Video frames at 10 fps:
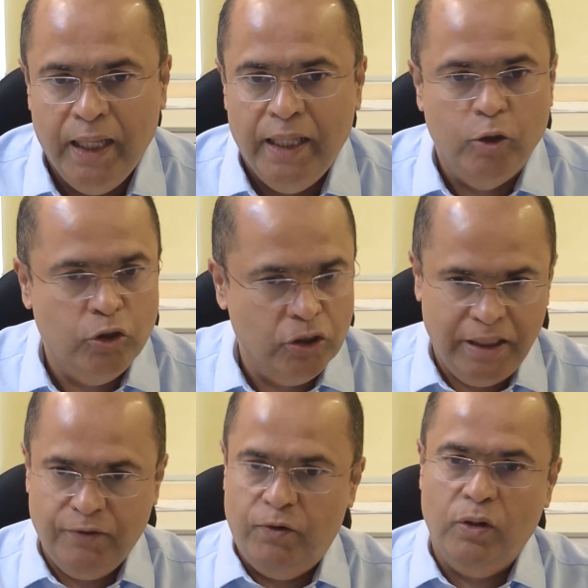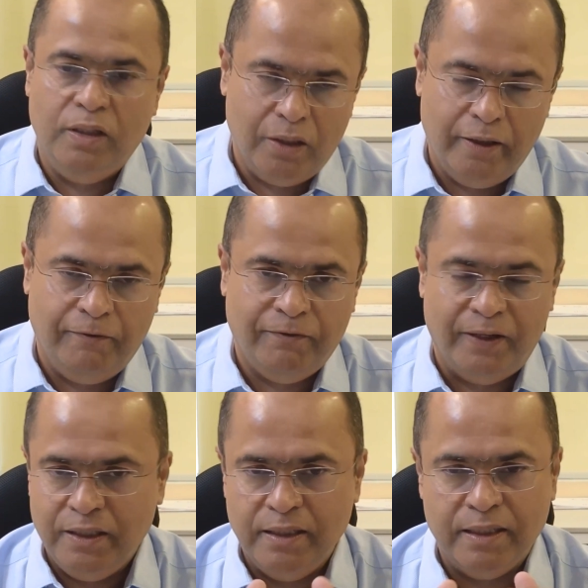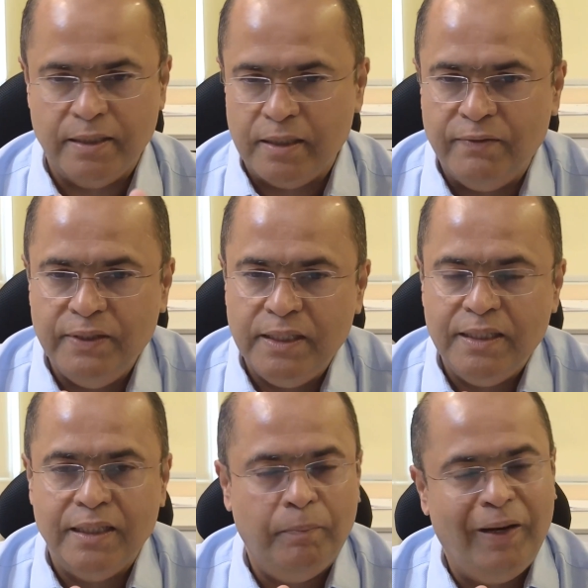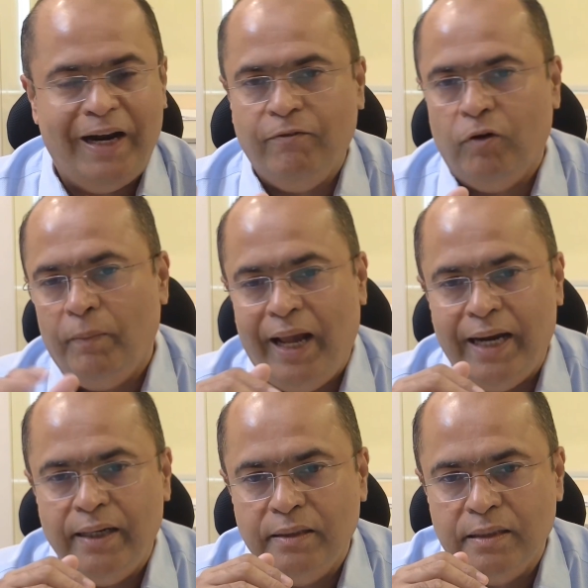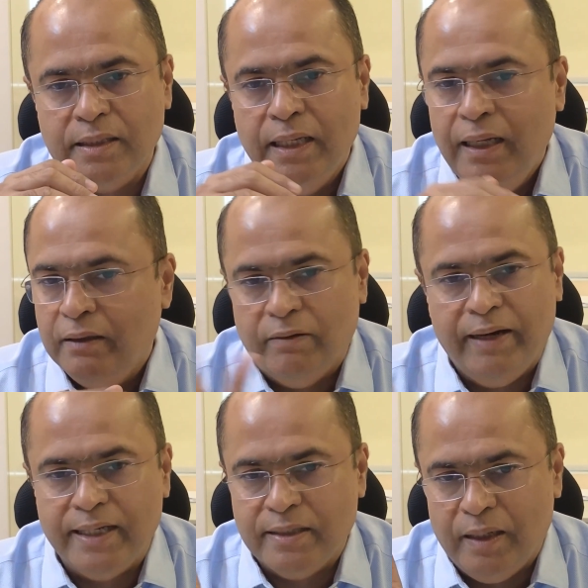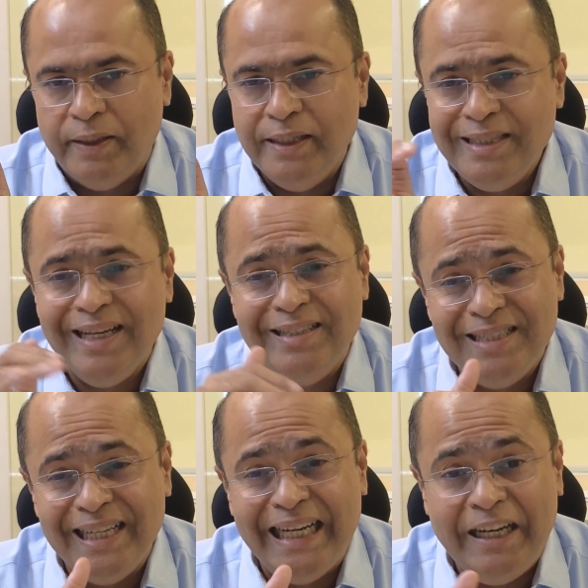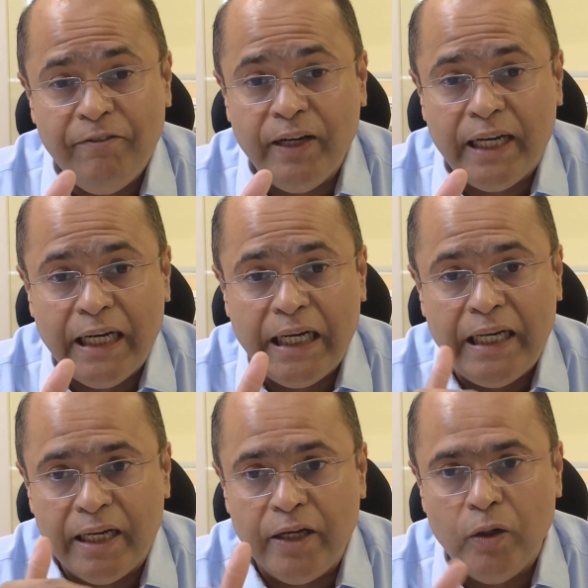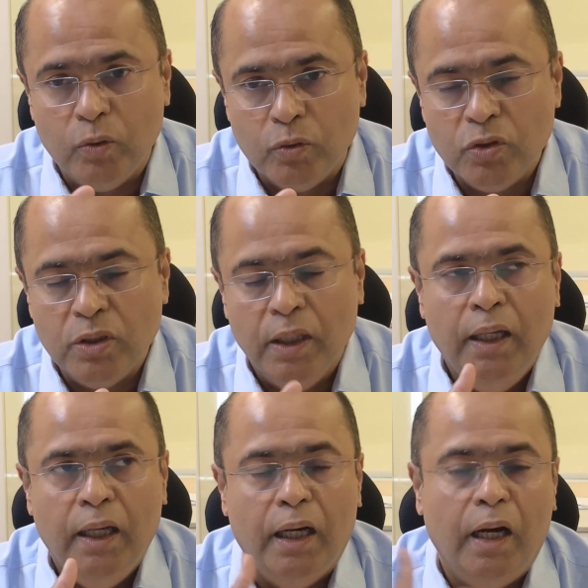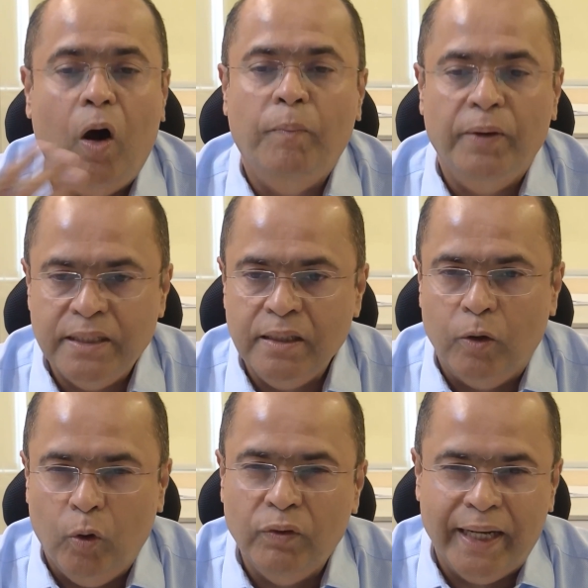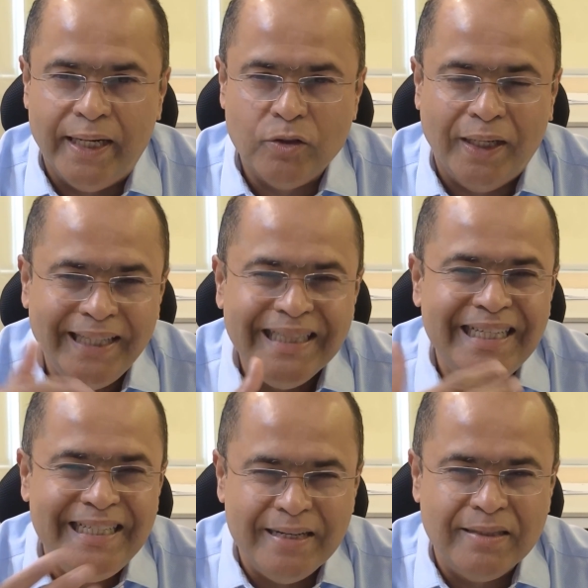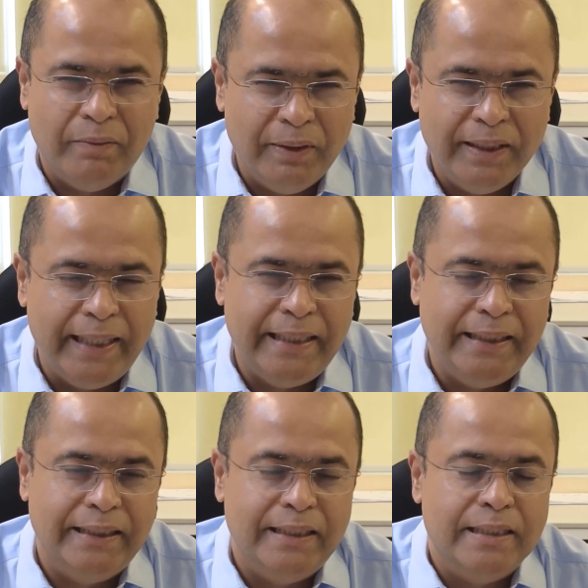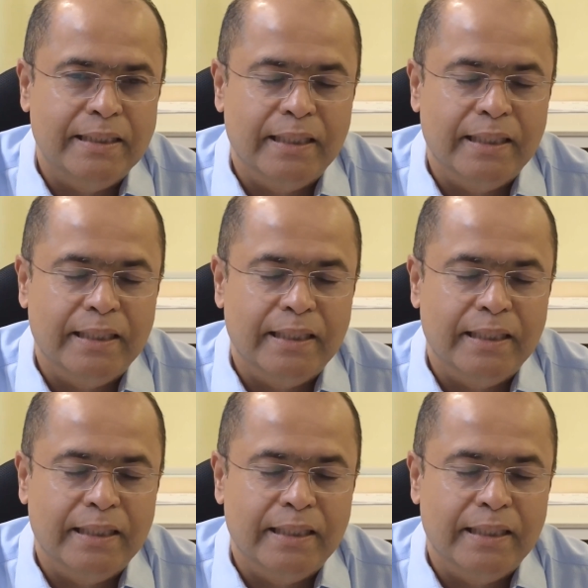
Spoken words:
You should just focus on your functions and services, and the platform handles the rest. I mean, this can significantly reduce operational overhead. So I think these are some of the ideas,